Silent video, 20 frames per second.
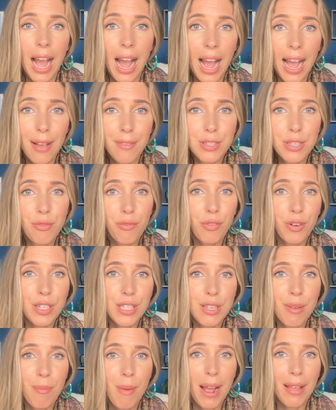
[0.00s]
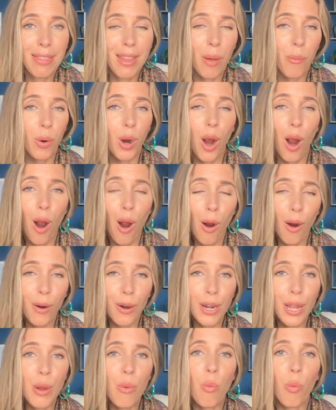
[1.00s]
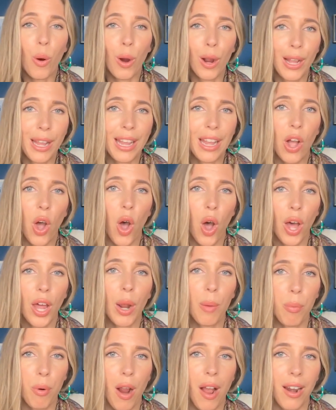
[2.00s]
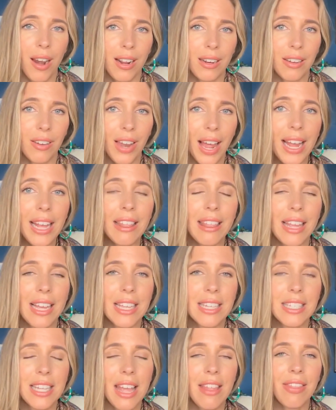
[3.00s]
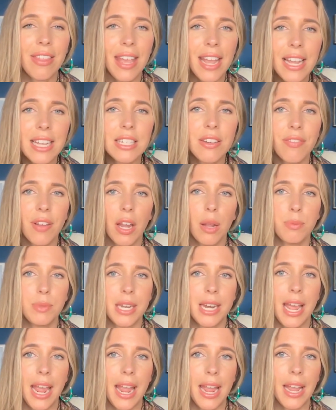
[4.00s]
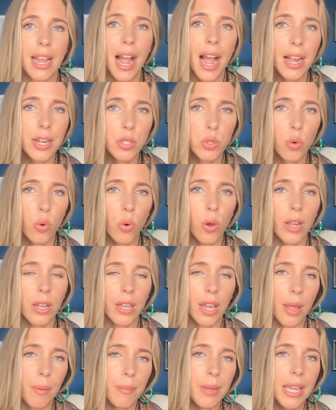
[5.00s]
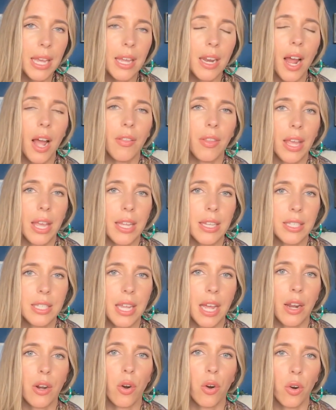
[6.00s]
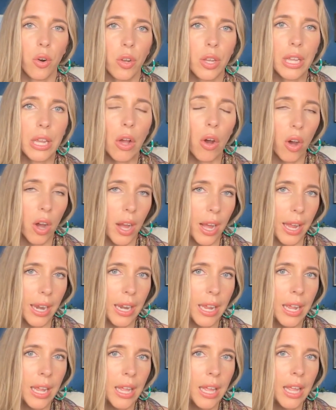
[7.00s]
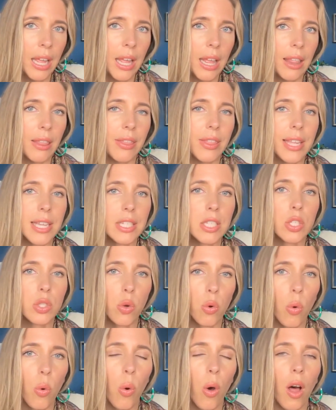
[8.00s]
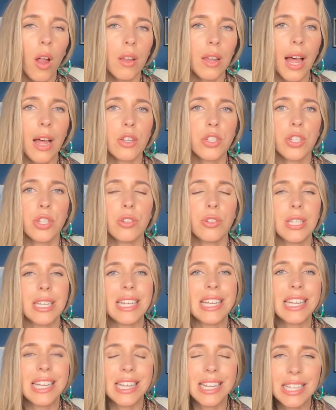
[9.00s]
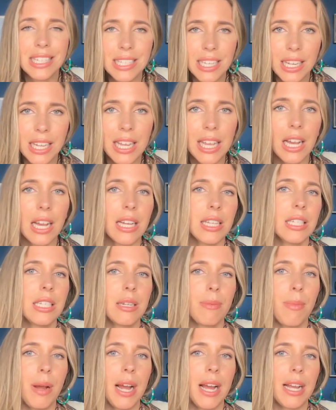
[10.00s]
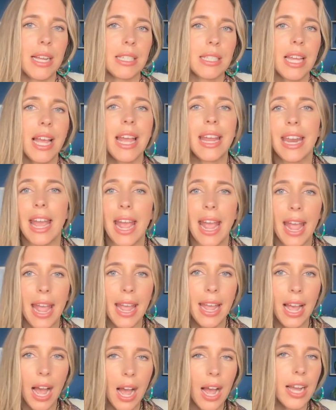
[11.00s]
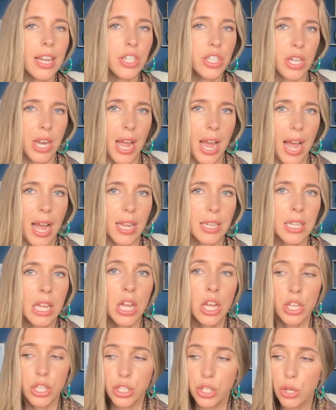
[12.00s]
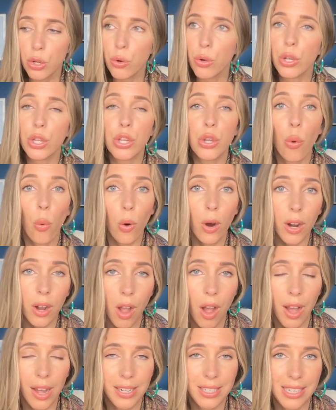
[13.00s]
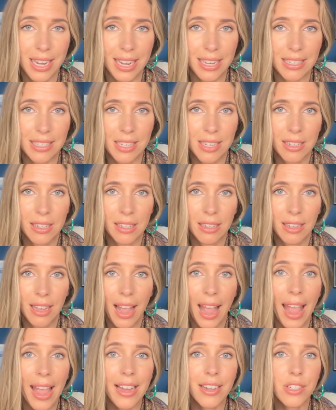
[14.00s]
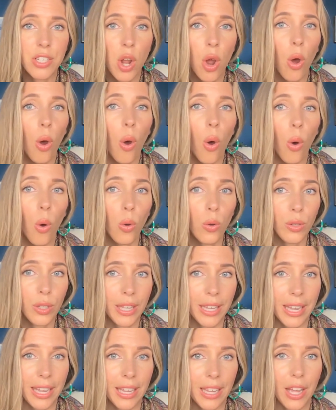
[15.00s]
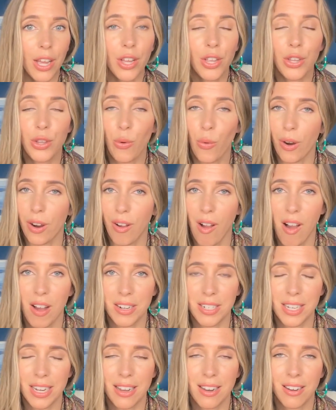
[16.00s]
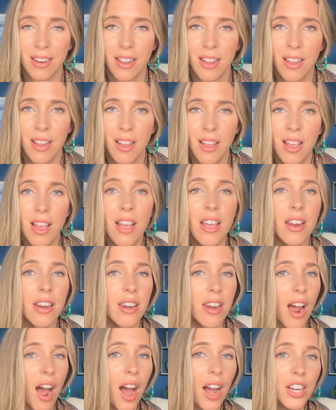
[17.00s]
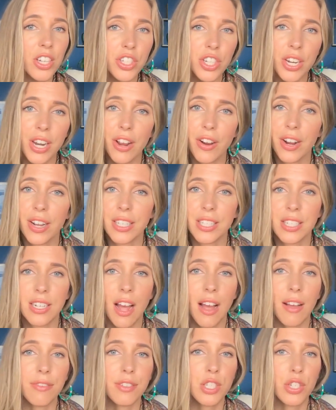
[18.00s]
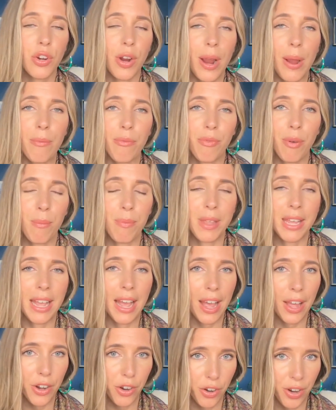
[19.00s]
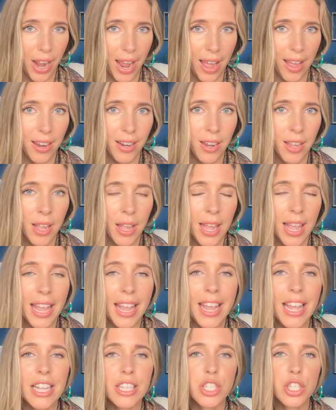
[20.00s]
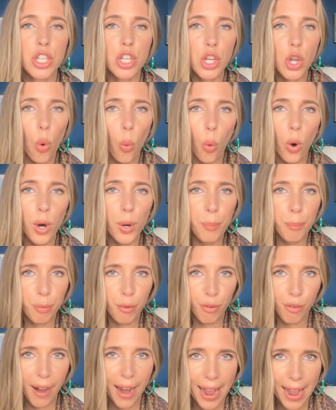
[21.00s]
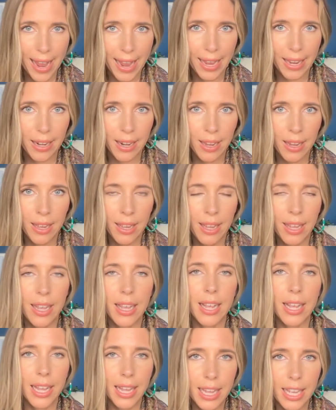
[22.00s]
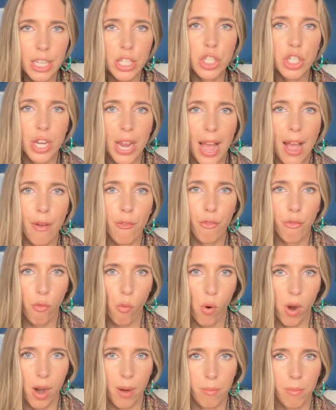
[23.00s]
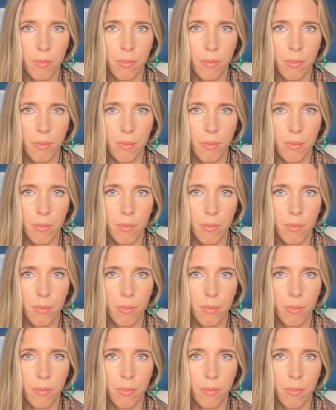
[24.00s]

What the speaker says: I have some friends of mine that were already working on a product like this, and they developed an AI tool and let me in on the inside early on. This tool allows you to easily customize an AI chat to your content and only your content. Not generic stuff scraped from the internet. It's your brain in chat form.